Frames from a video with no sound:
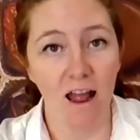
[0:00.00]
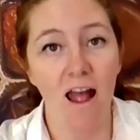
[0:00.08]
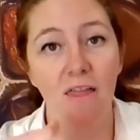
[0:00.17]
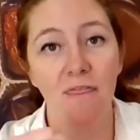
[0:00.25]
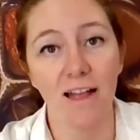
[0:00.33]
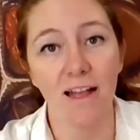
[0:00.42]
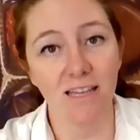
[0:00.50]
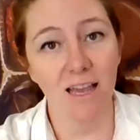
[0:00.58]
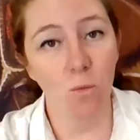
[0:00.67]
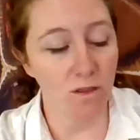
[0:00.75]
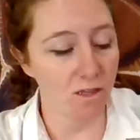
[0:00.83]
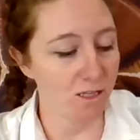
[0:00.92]
And that's
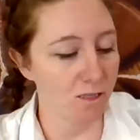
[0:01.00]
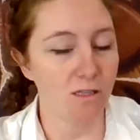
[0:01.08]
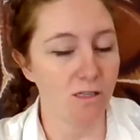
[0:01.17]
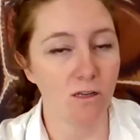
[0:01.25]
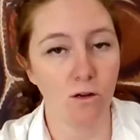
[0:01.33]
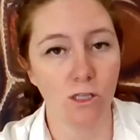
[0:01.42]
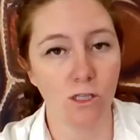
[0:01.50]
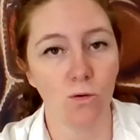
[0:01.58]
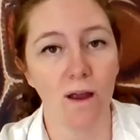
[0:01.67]
what this piece goes through.